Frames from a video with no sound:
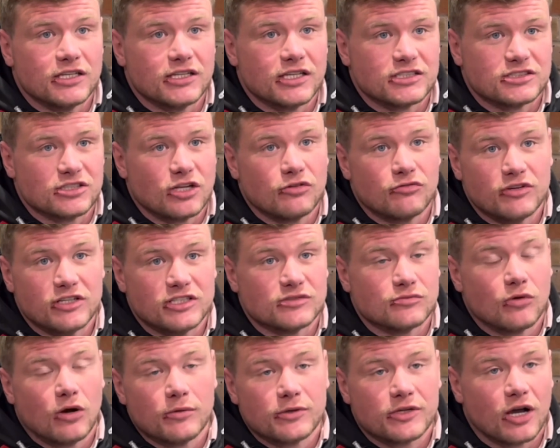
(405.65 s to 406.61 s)
there's no
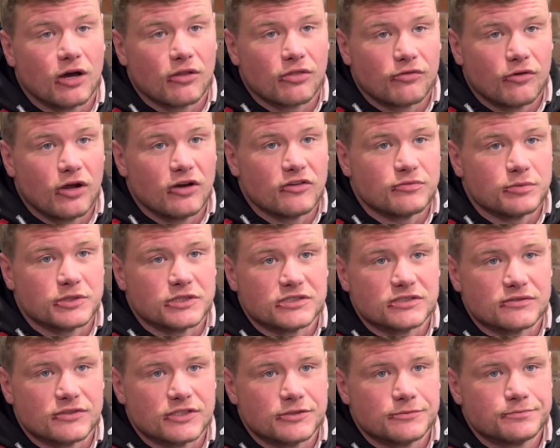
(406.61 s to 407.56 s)
reason why we can't thrive
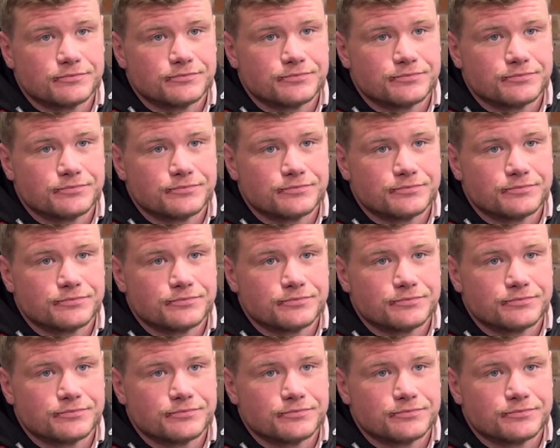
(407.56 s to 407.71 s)
because of it.